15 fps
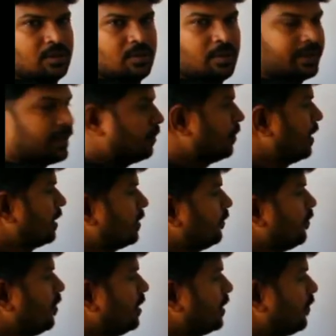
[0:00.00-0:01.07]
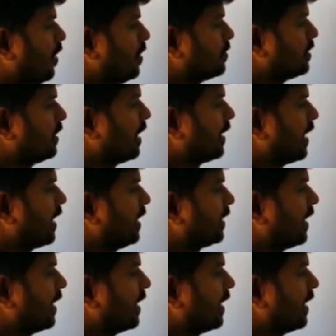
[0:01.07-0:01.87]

Okay, but it forms a right angle